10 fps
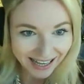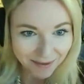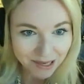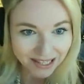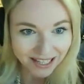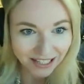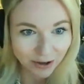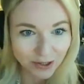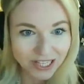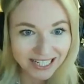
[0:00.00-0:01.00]
Abina,
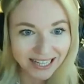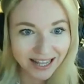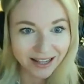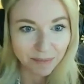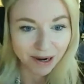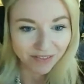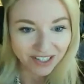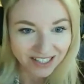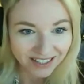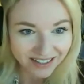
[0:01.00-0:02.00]
he also donated a part of
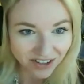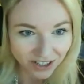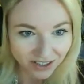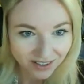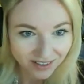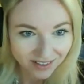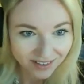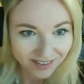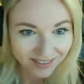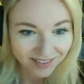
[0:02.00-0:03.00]
his liver.
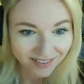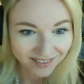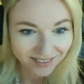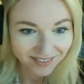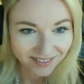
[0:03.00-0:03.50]
Oh my